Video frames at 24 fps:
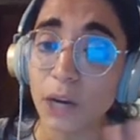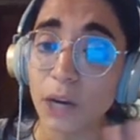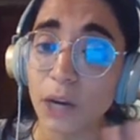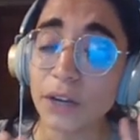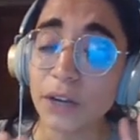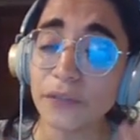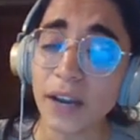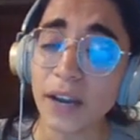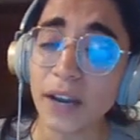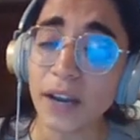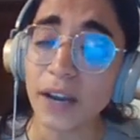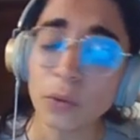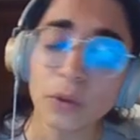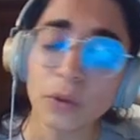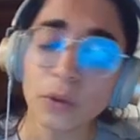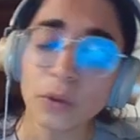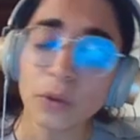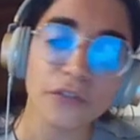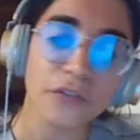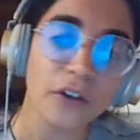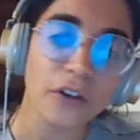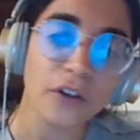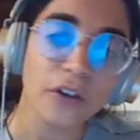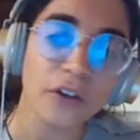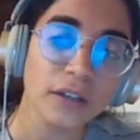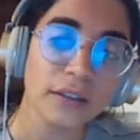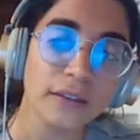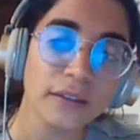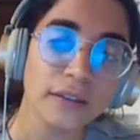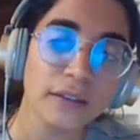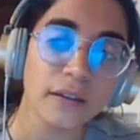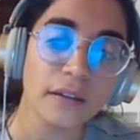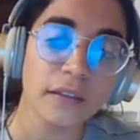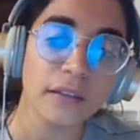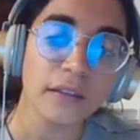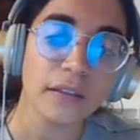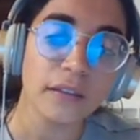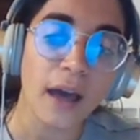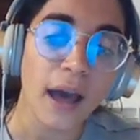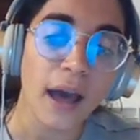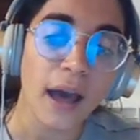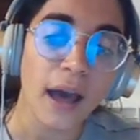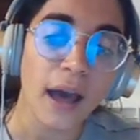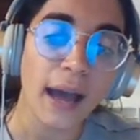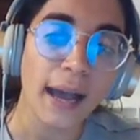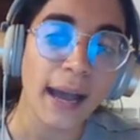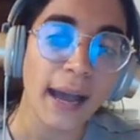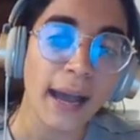Now, if I want to find
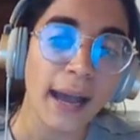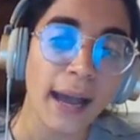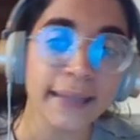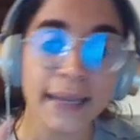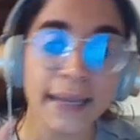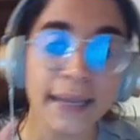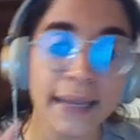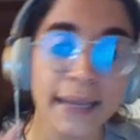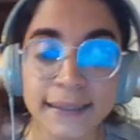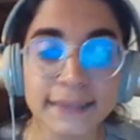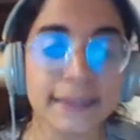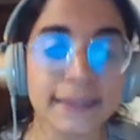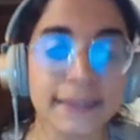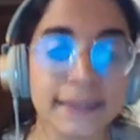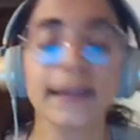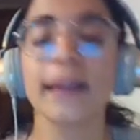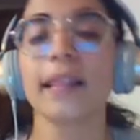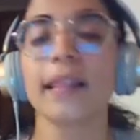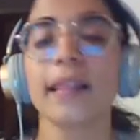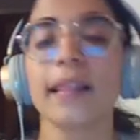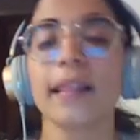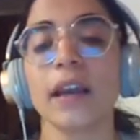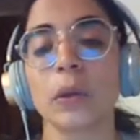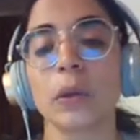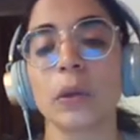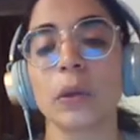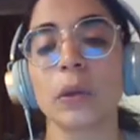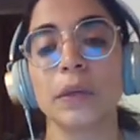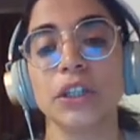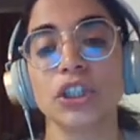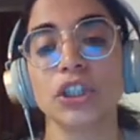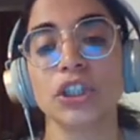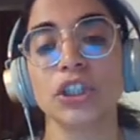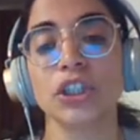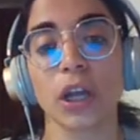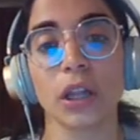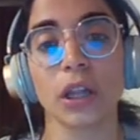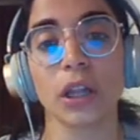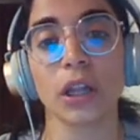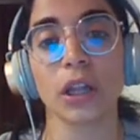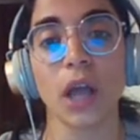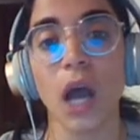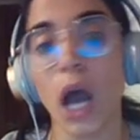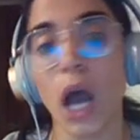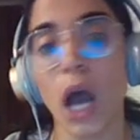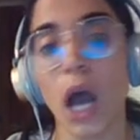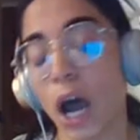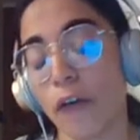the analytical
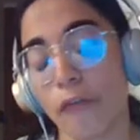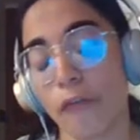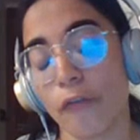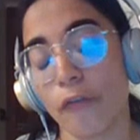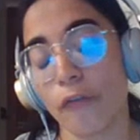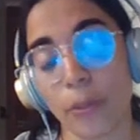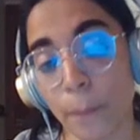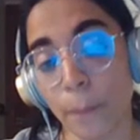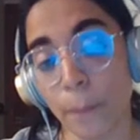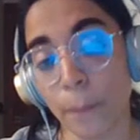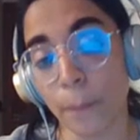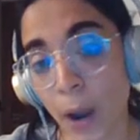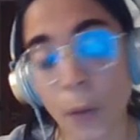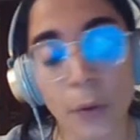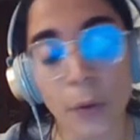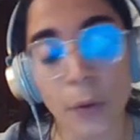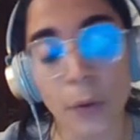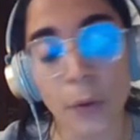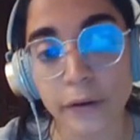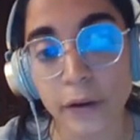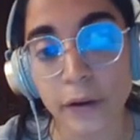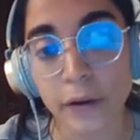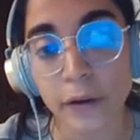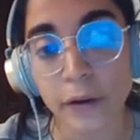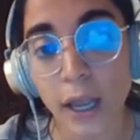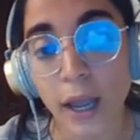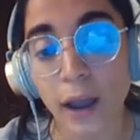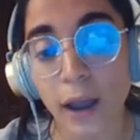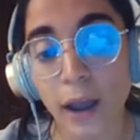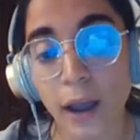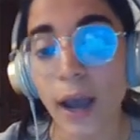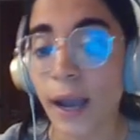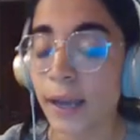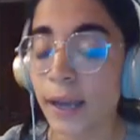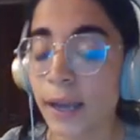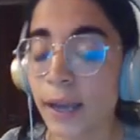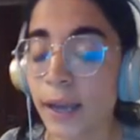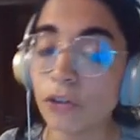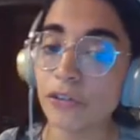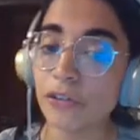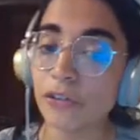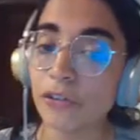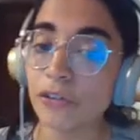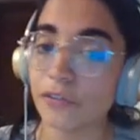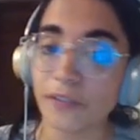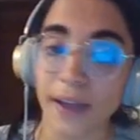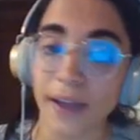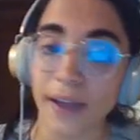equation of the power, I
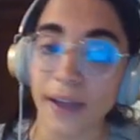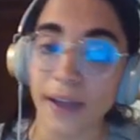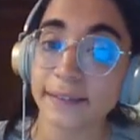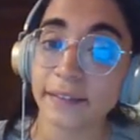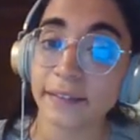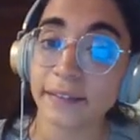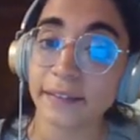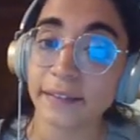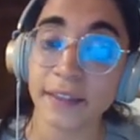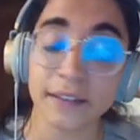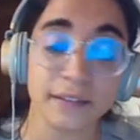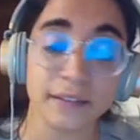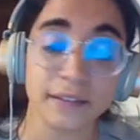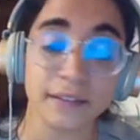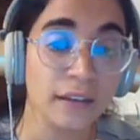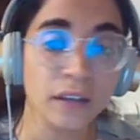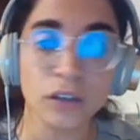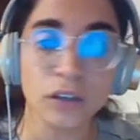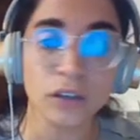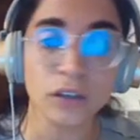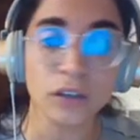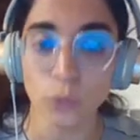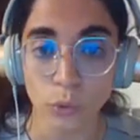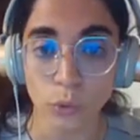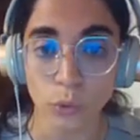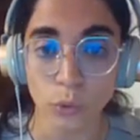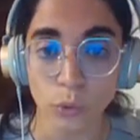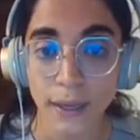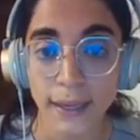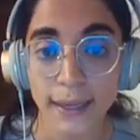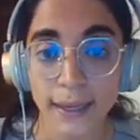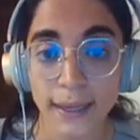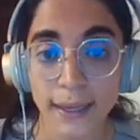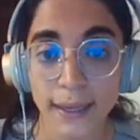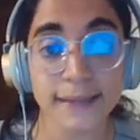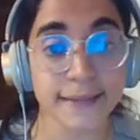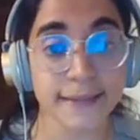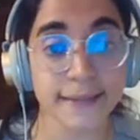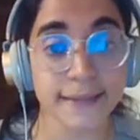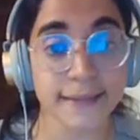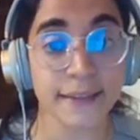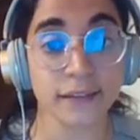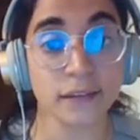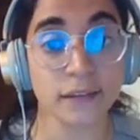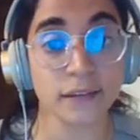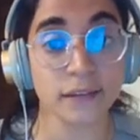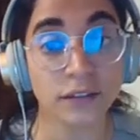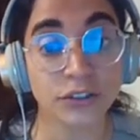know in fact that du is
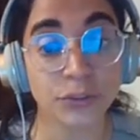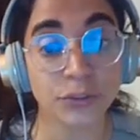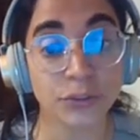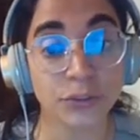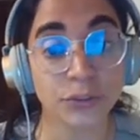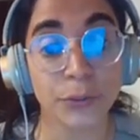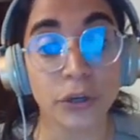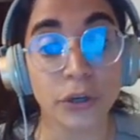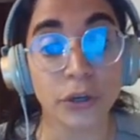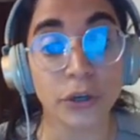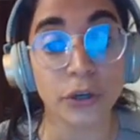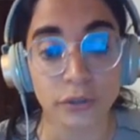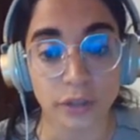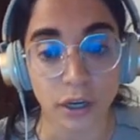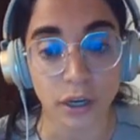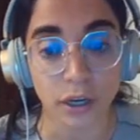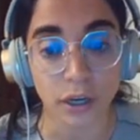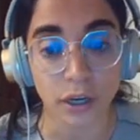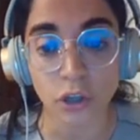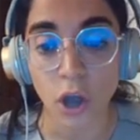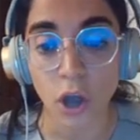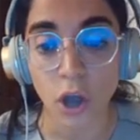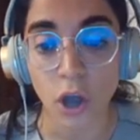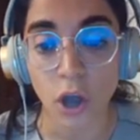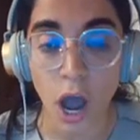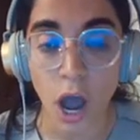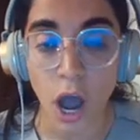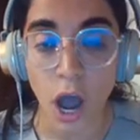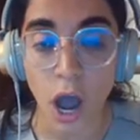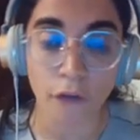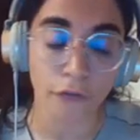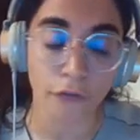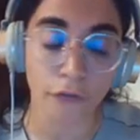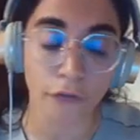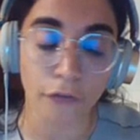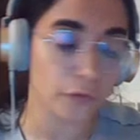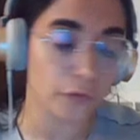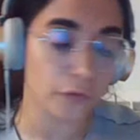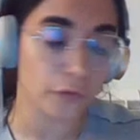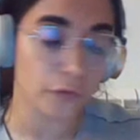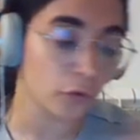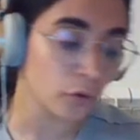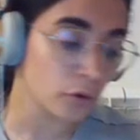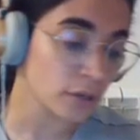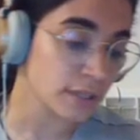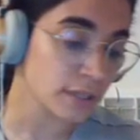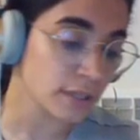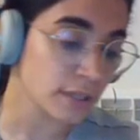the dot product of the
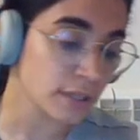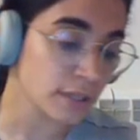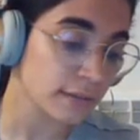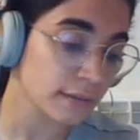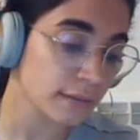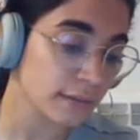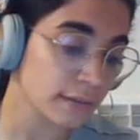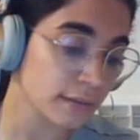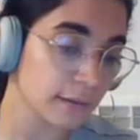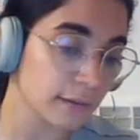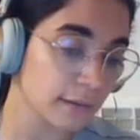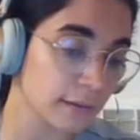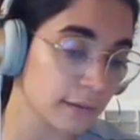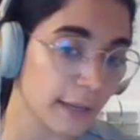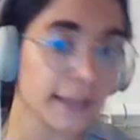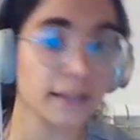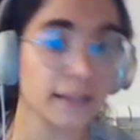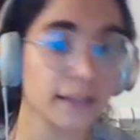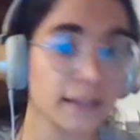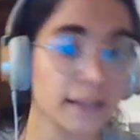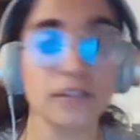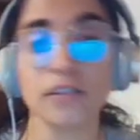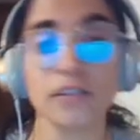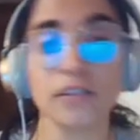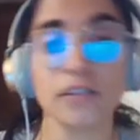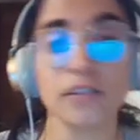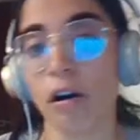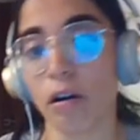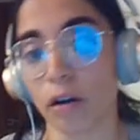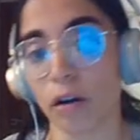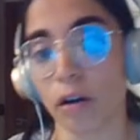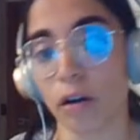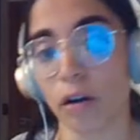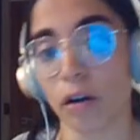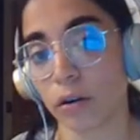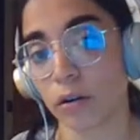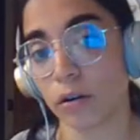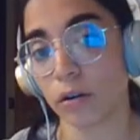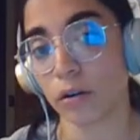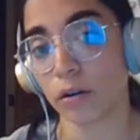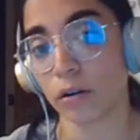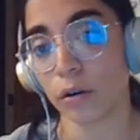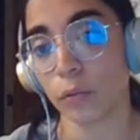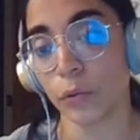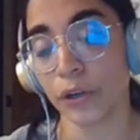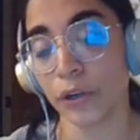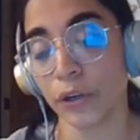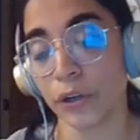force in dr,
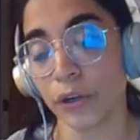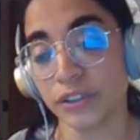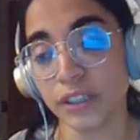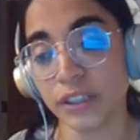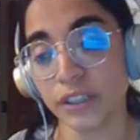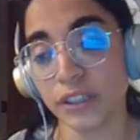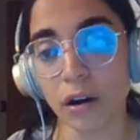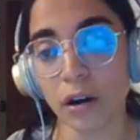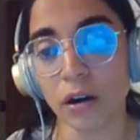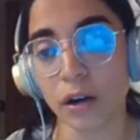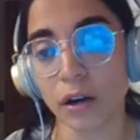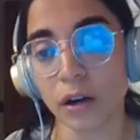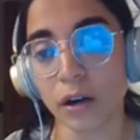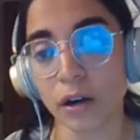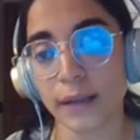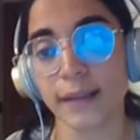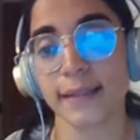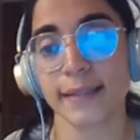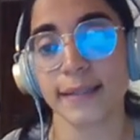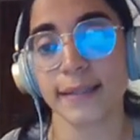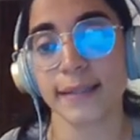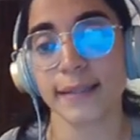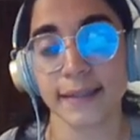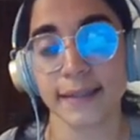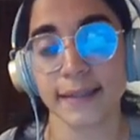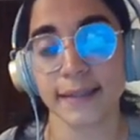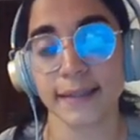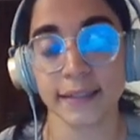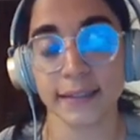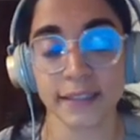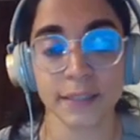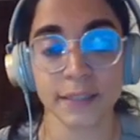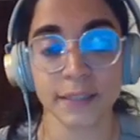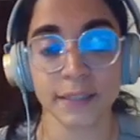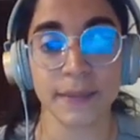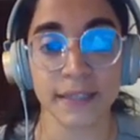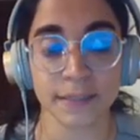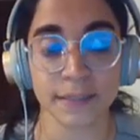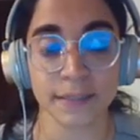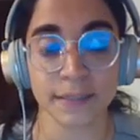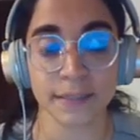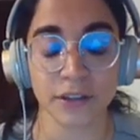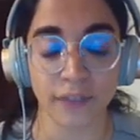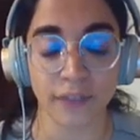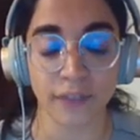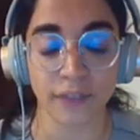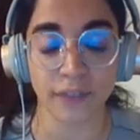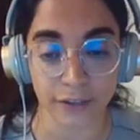where dr is the
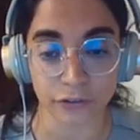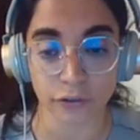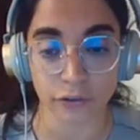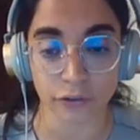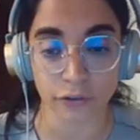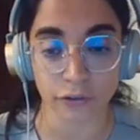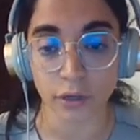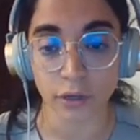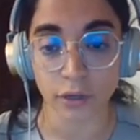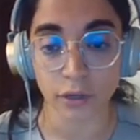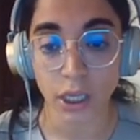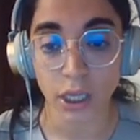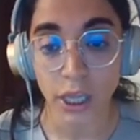displacement vector.